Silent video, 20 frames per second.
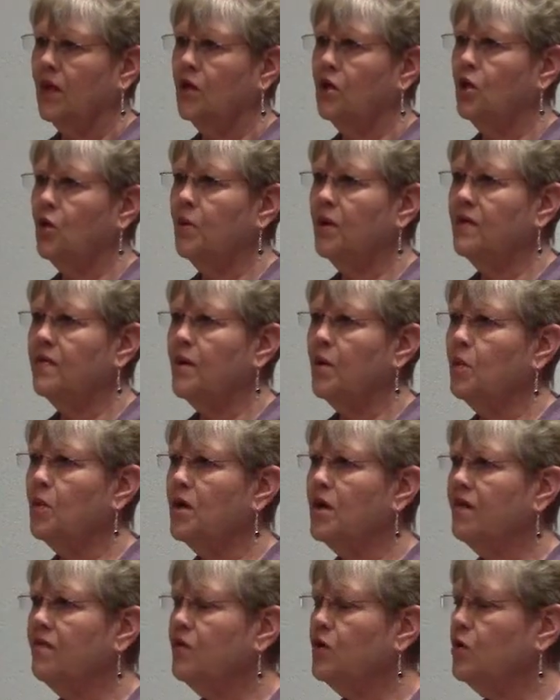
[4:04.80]
Knowing that
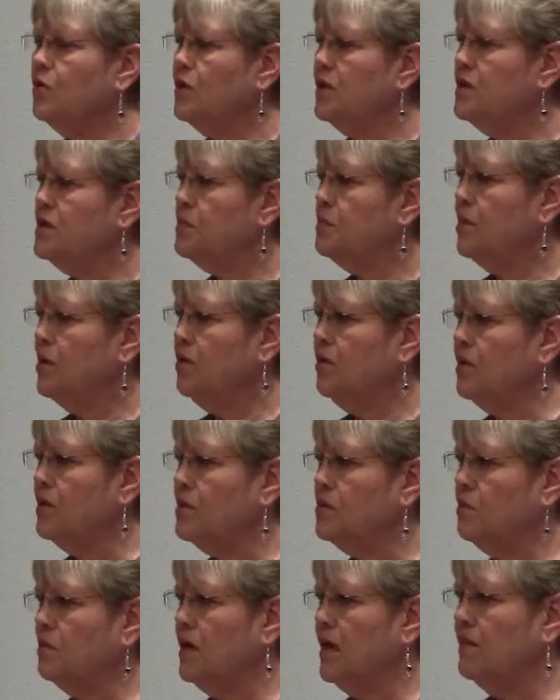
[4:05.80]
whatever you
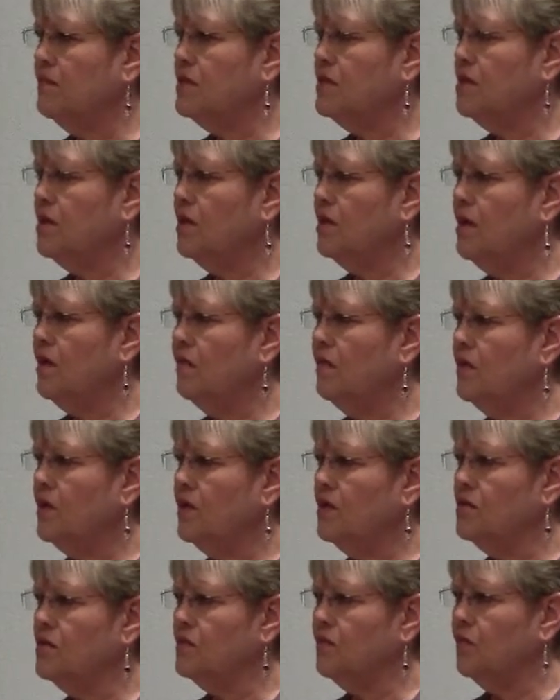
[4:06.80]
experience will have
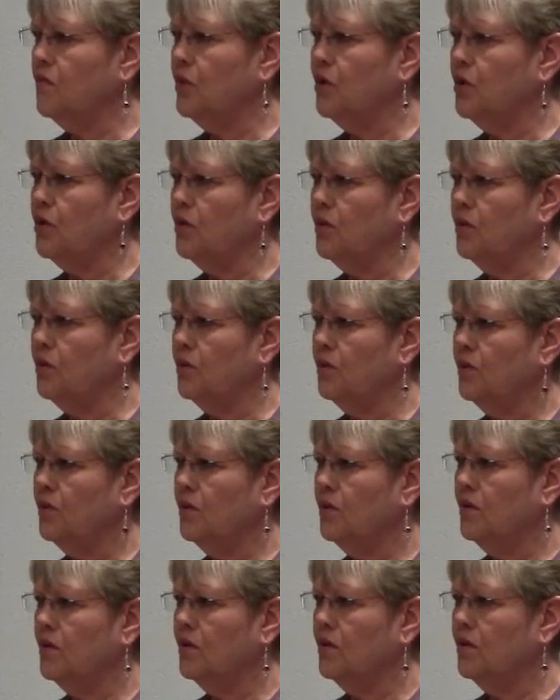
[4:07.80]
significance for you.
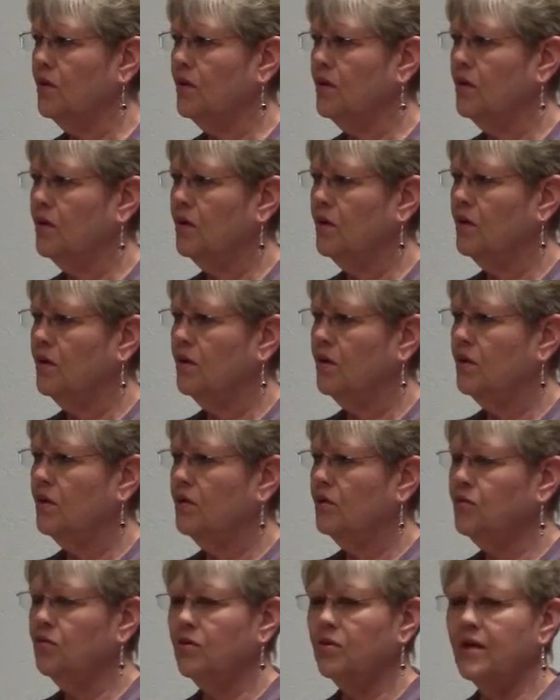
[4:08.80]

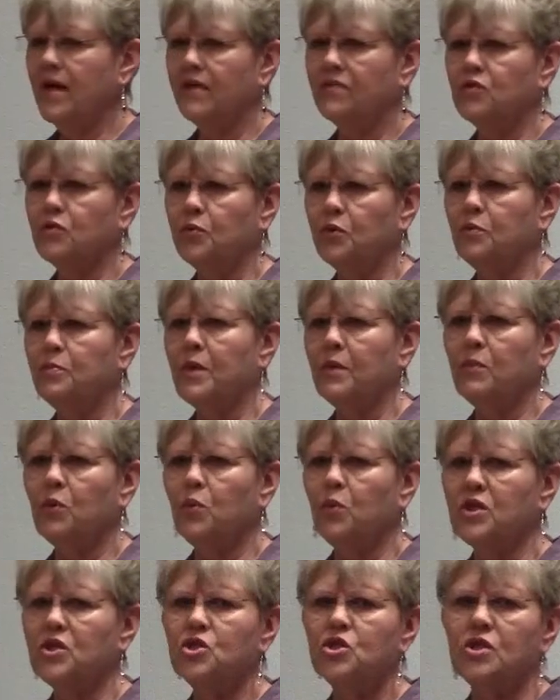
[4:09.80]
You don't have to remember
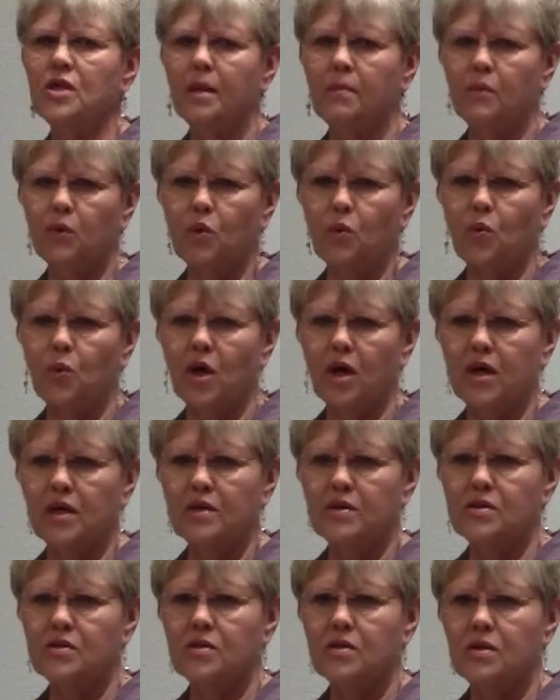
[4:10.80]
which number it
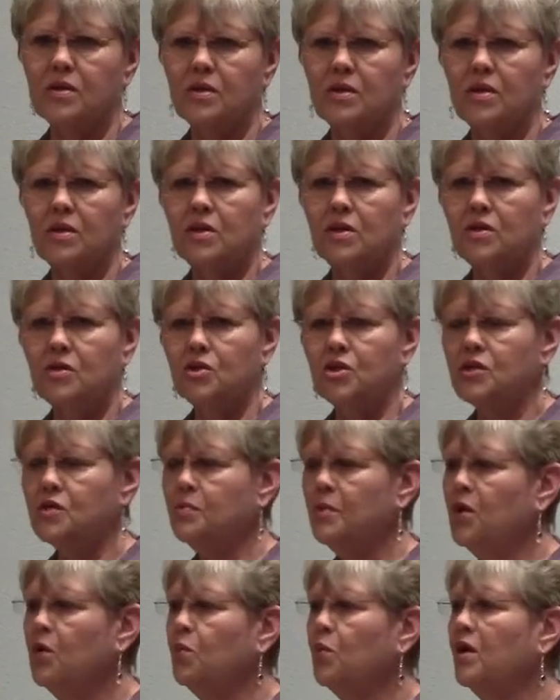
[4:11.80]
was.
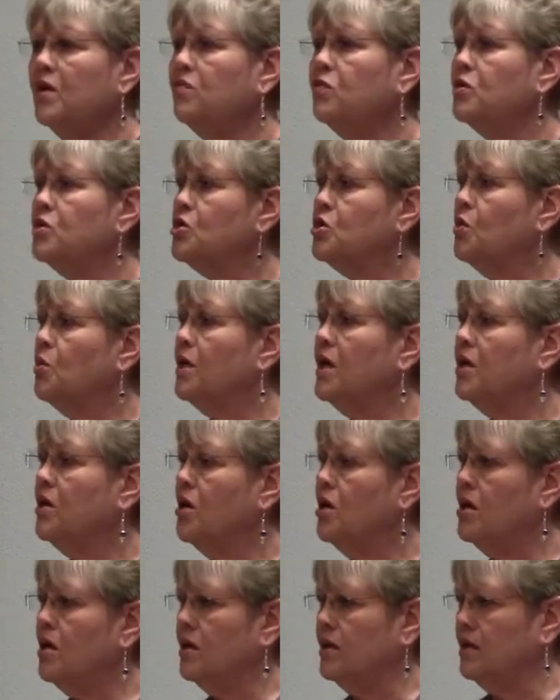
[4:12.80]
Just be aware of what's going
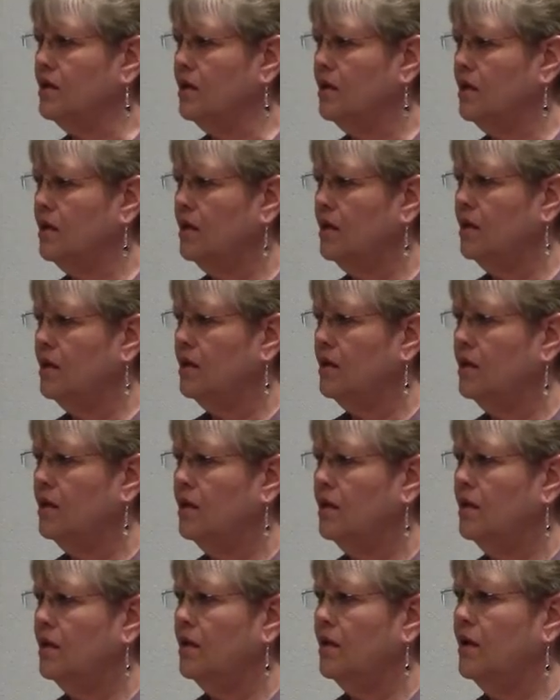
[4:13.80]
on
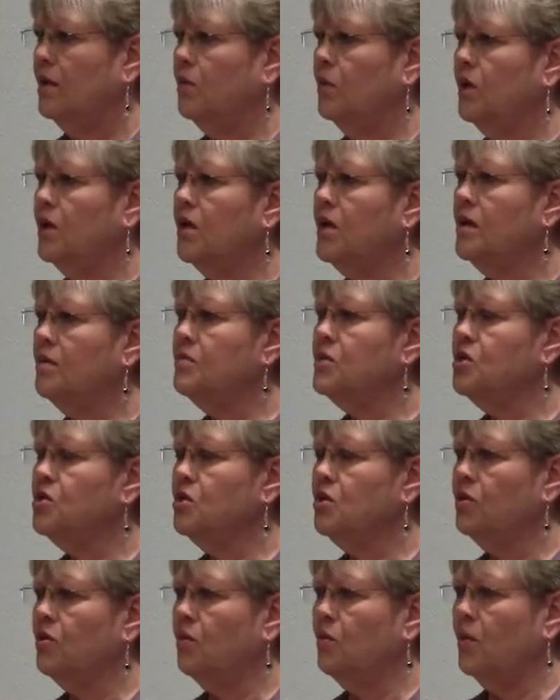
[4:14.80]
and what comes
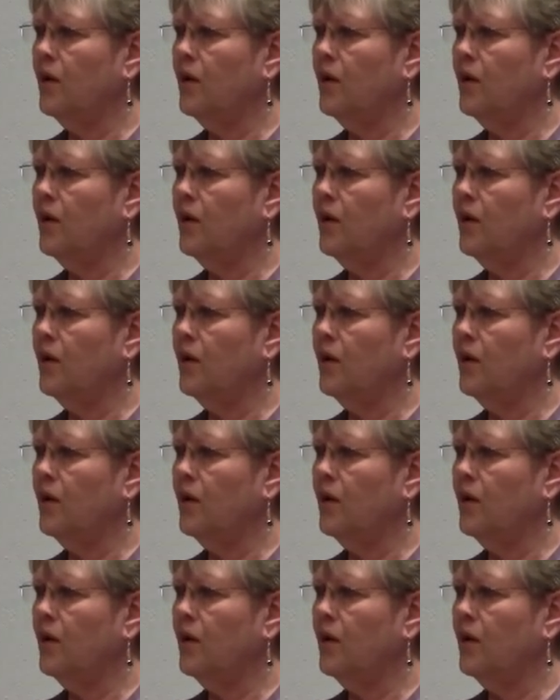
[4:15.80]
to your